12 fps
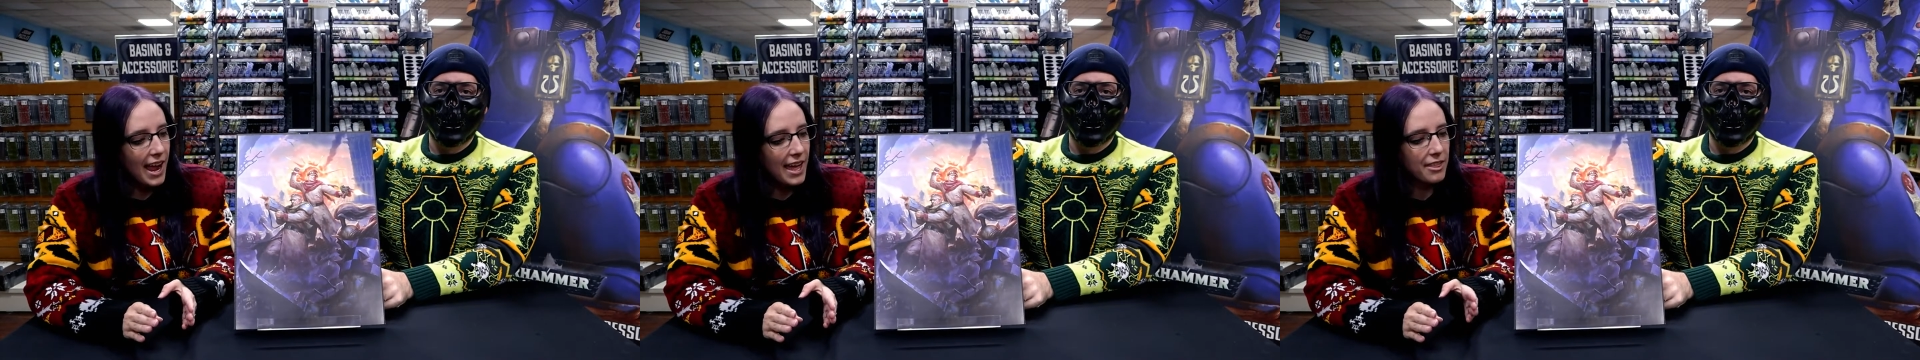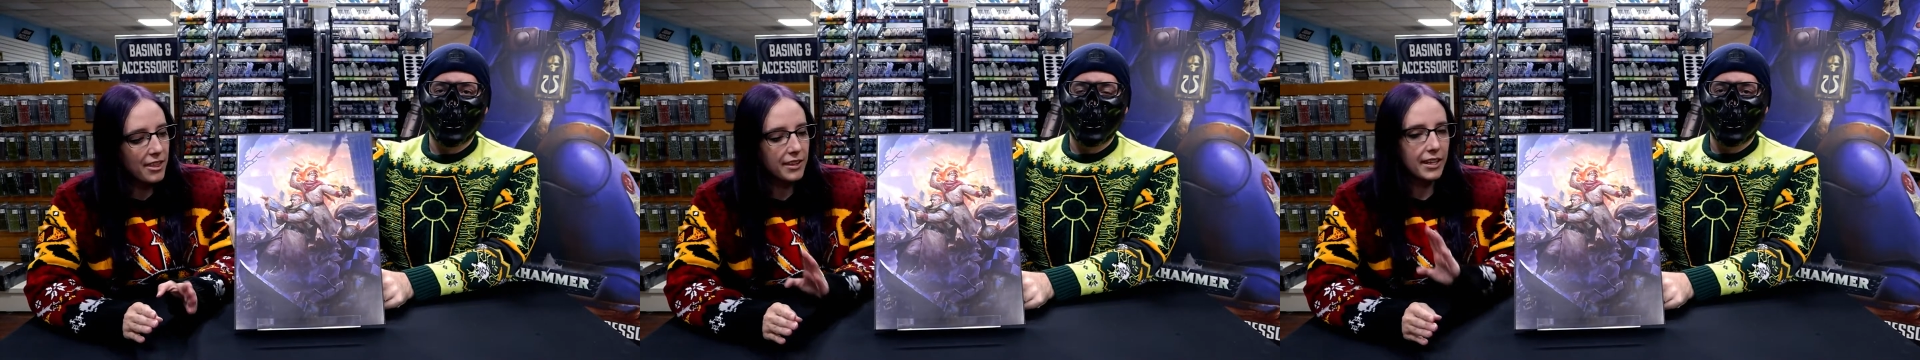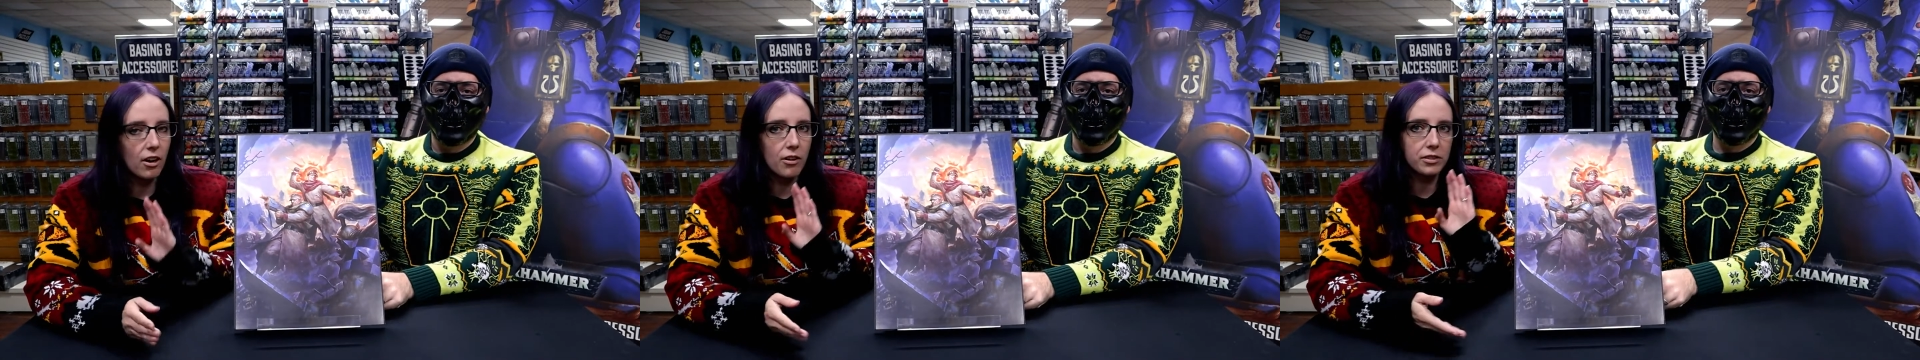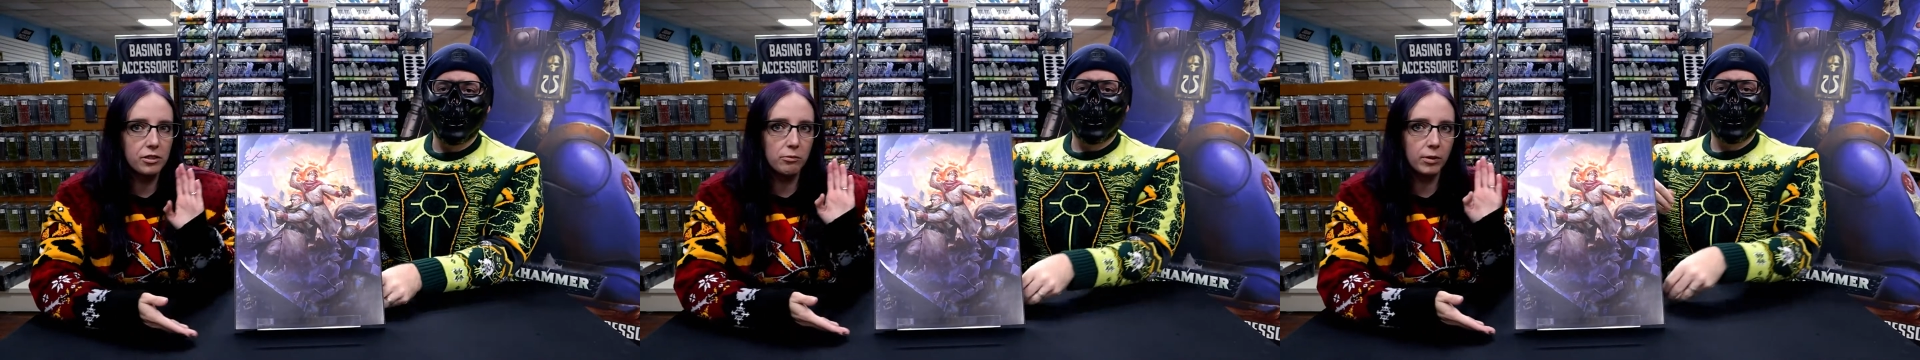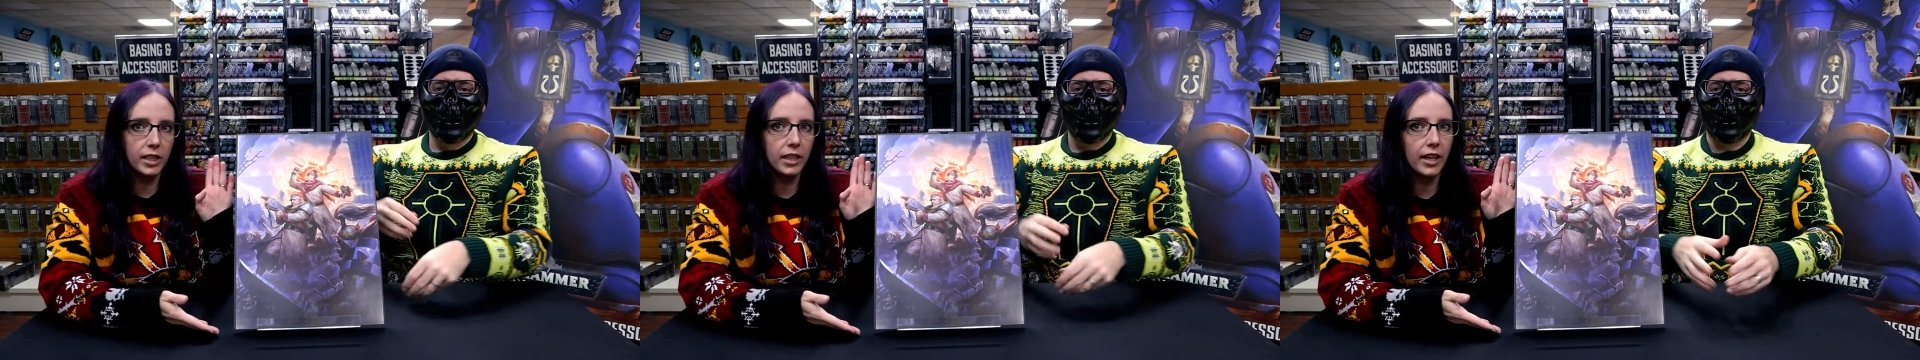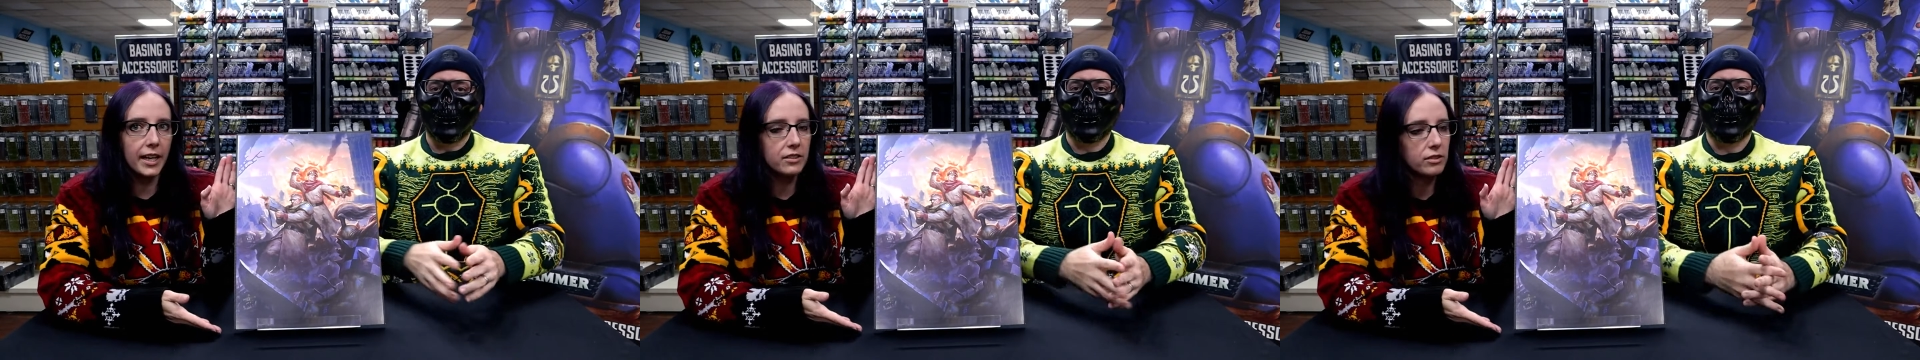And then they also really
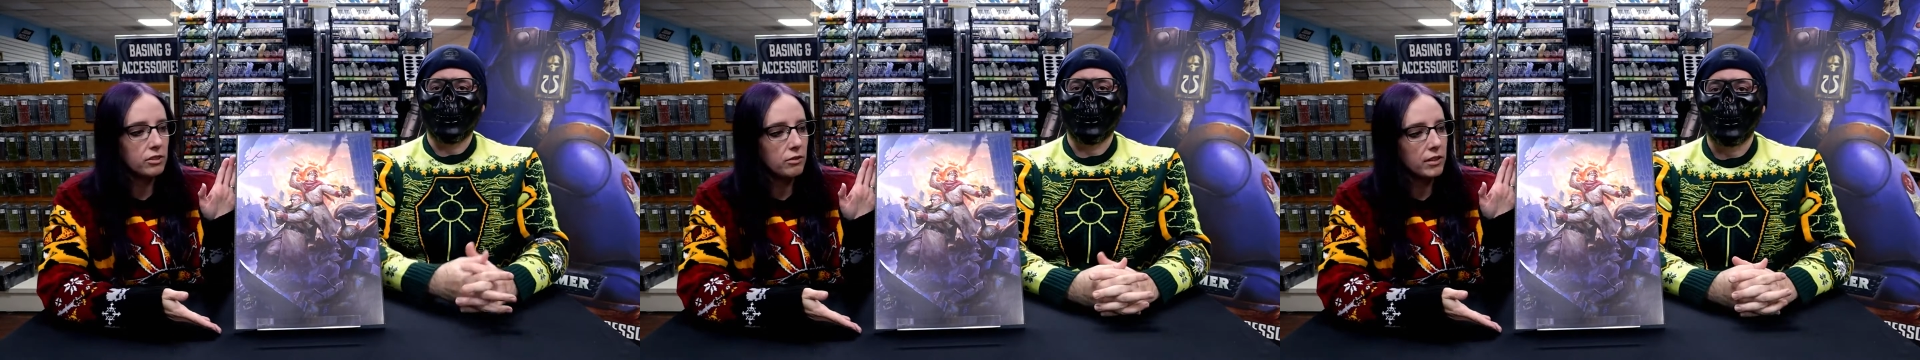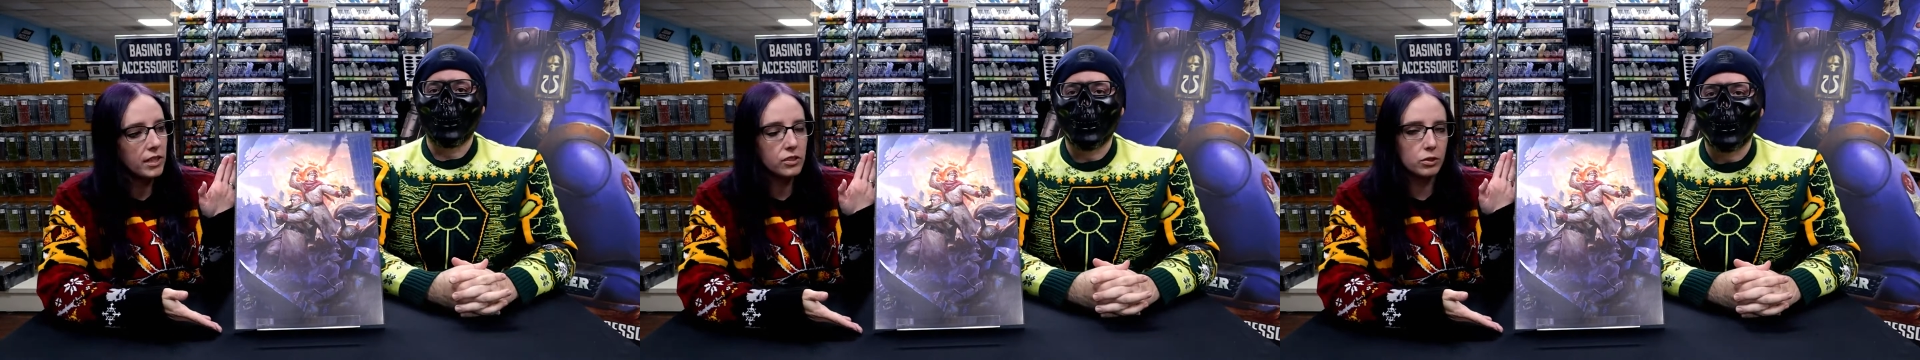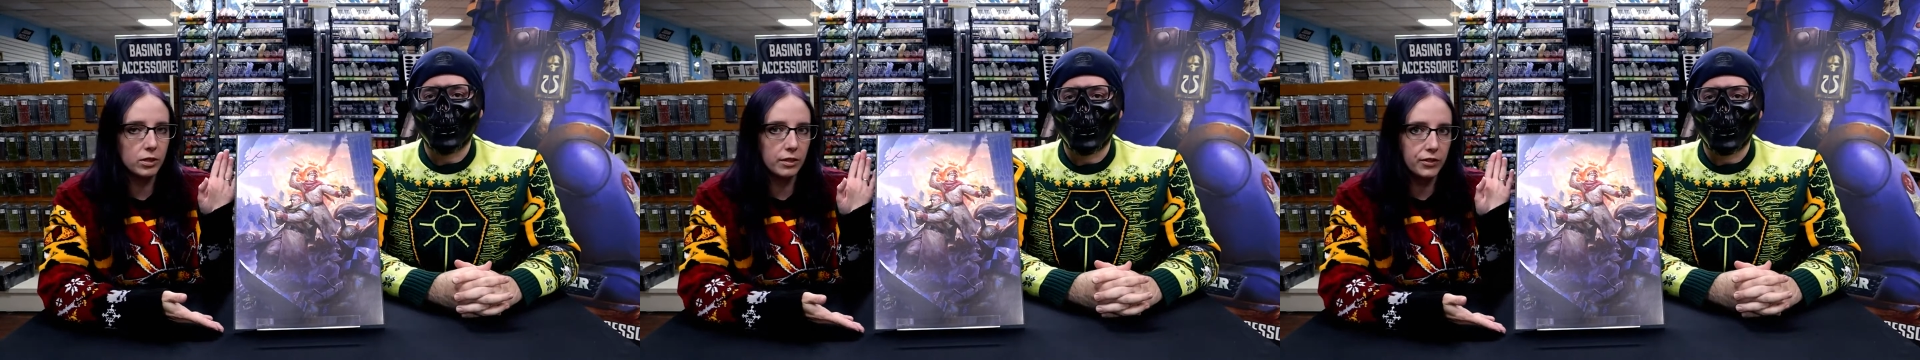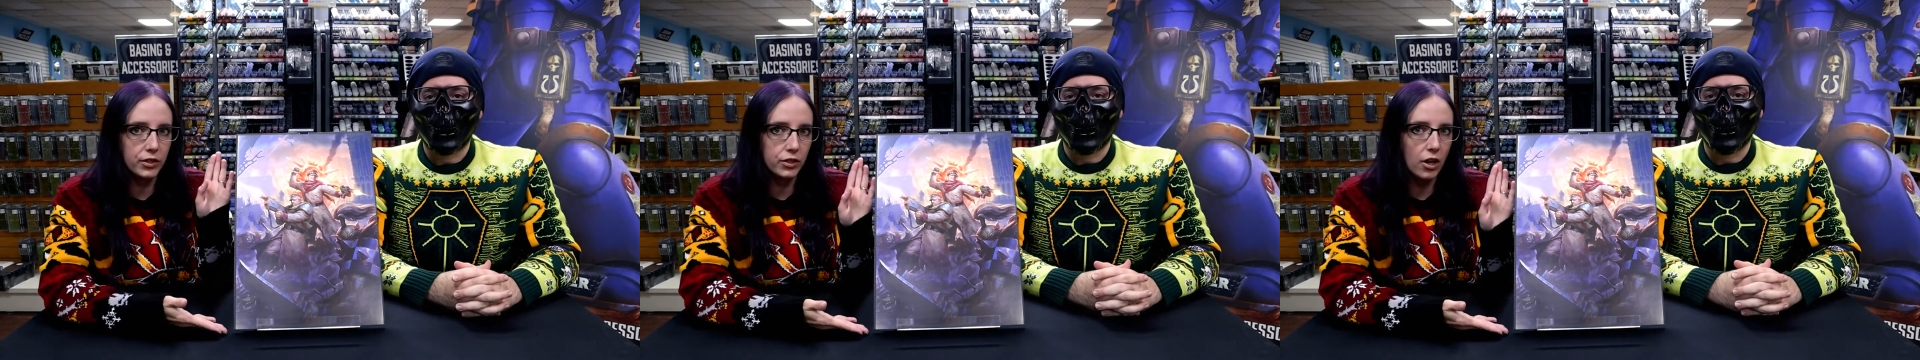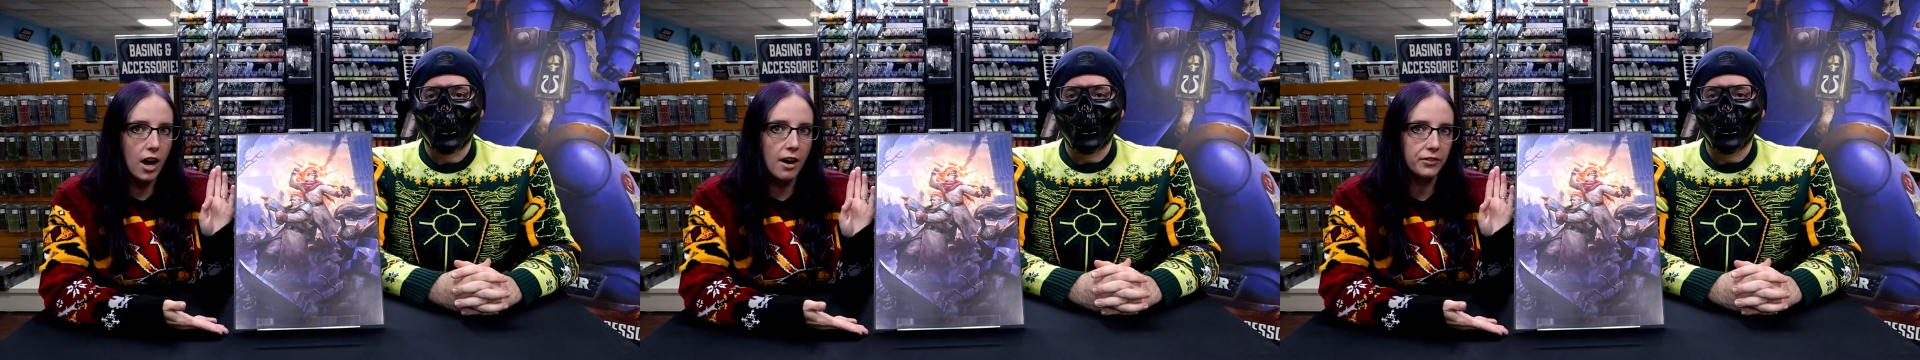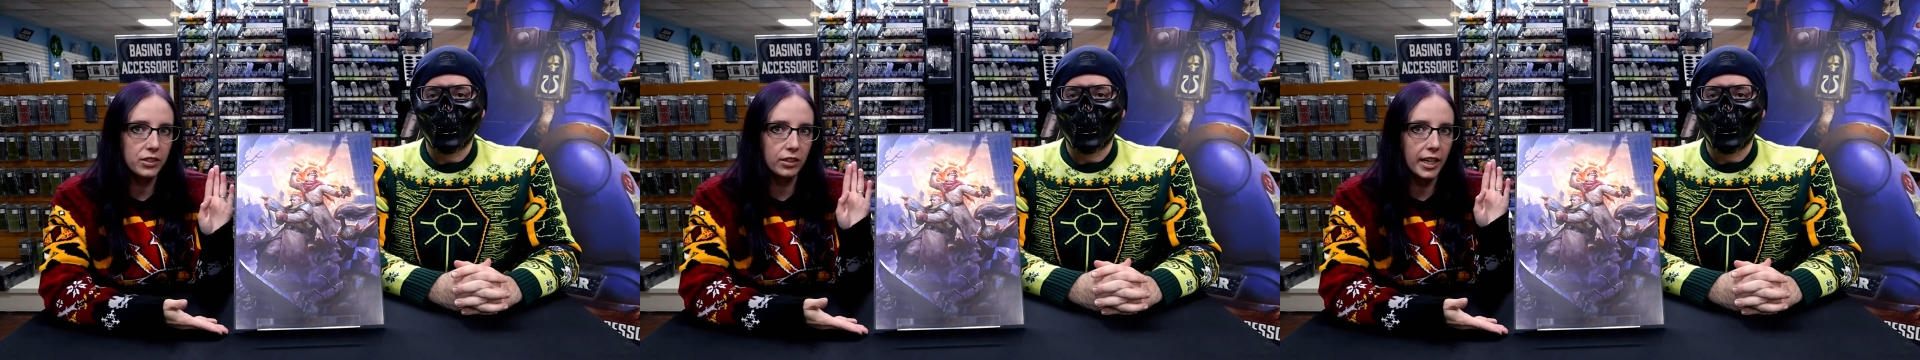like to do these sort of soft,